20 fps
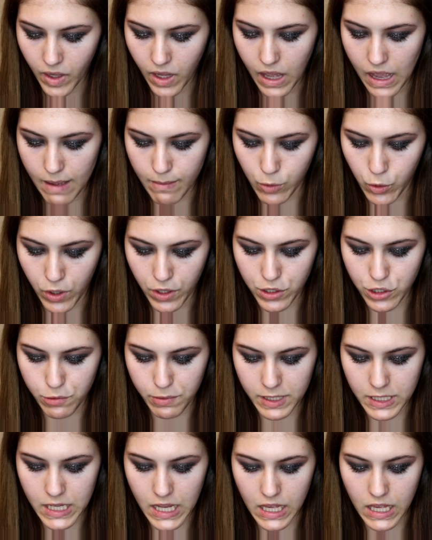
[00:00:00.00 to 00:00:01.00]
I'm going to
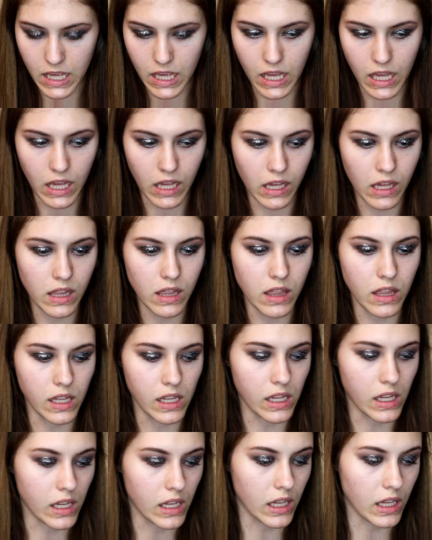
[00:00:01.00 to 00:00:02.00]
be taking
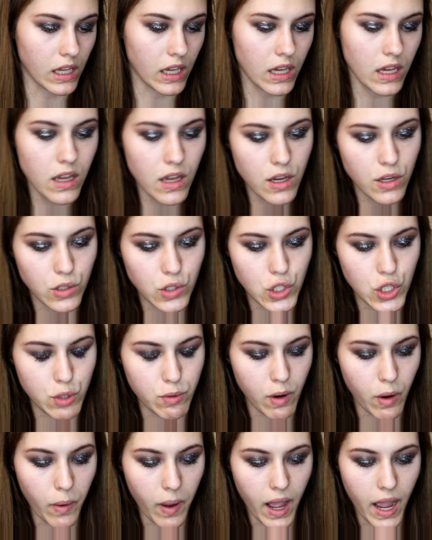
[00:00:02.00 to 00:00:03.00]
the
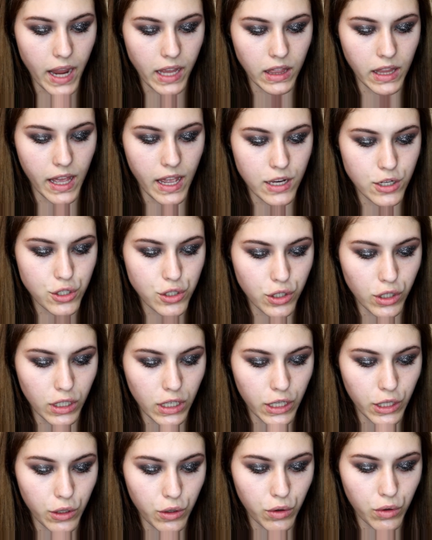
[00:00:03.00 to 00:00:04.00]
Duo Eyelash
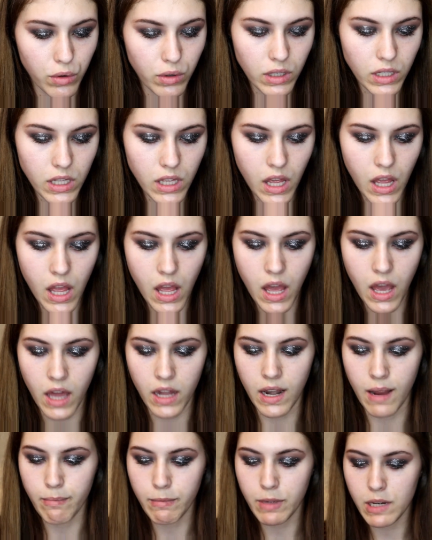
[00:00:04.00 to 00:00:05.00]
Glue,
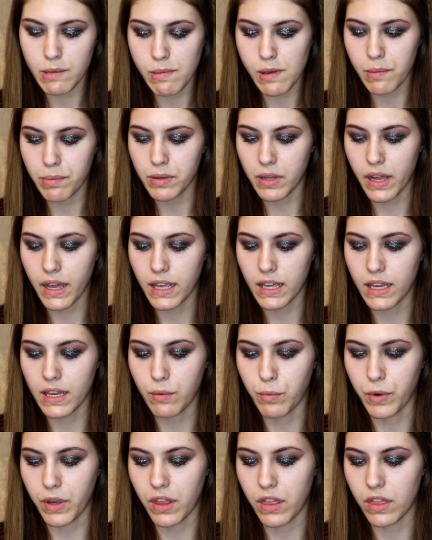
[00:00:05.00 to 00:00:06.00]
and I'm going to be applying it
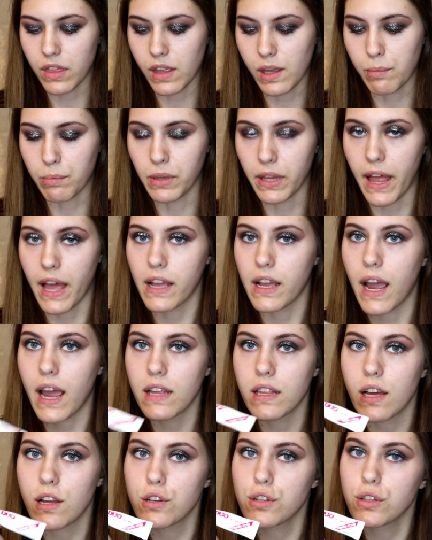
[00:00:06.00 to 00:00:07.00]
with the black
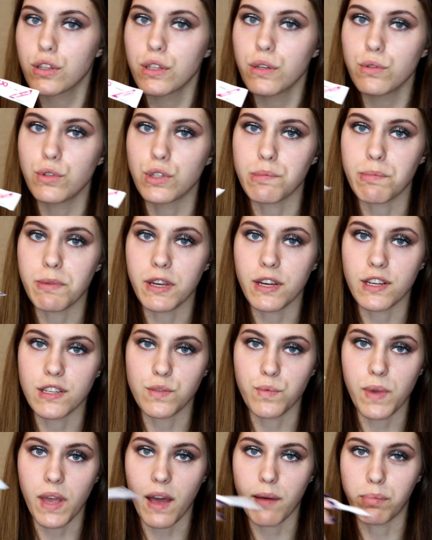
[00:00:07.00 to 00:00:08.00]
eyelash glue because
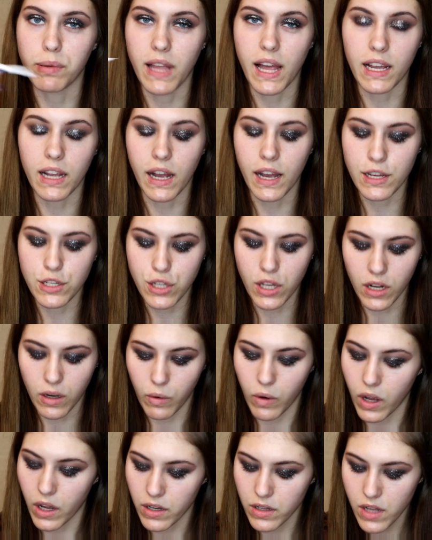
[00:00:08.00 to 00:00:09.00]
we have black eyeshadow
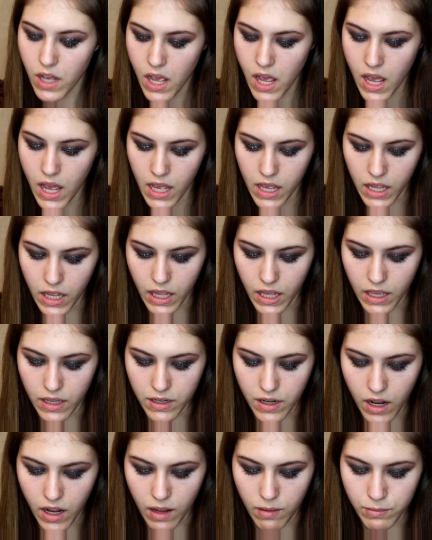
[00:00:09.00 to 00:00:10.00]
on,
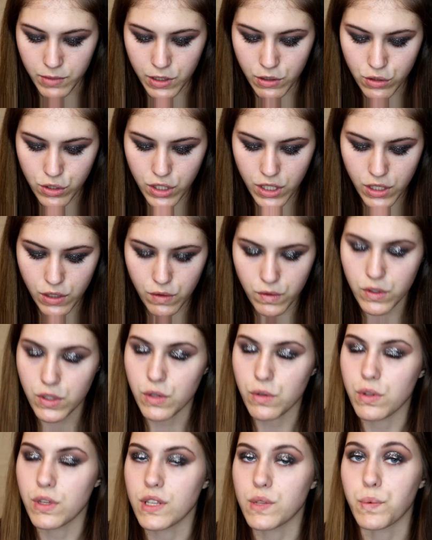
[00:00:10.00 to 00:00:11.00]
and usually you
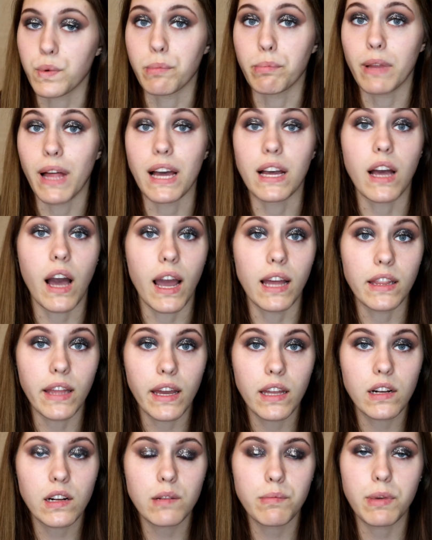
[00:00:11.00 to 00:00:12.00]
do this with black
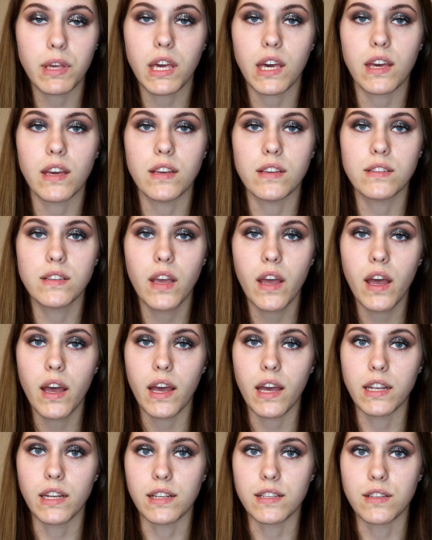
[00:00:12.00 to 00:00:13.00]
eyeliner because
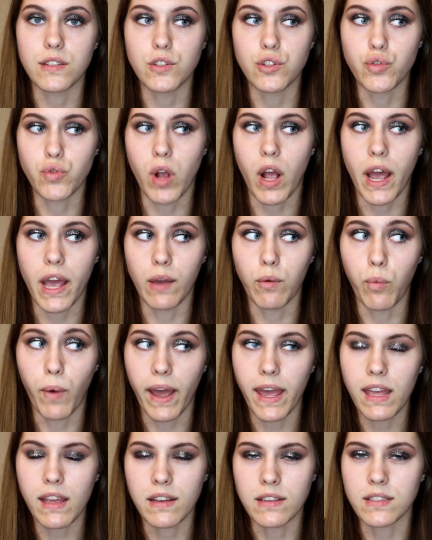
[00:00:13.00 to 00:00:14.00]
it doesn't dry
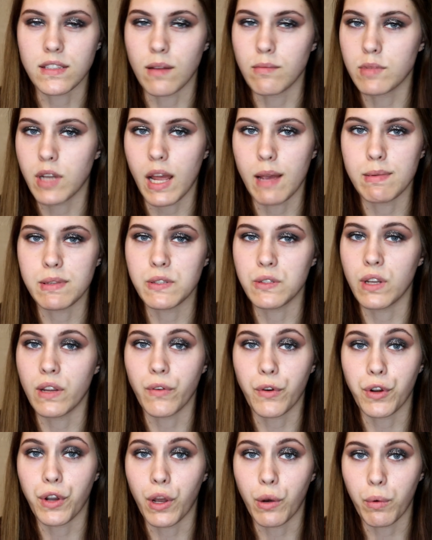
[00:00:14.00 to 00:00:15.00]
white, because sometimes you
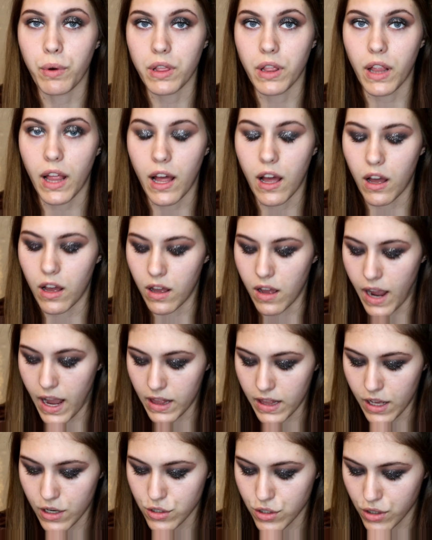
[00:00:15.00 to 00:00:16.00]
never know with
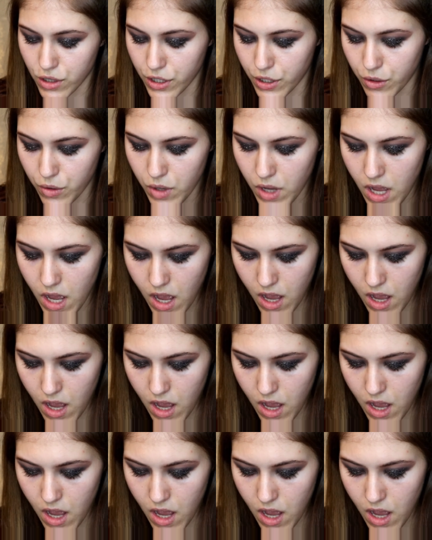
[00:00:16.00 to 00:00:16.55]
eyelash glue.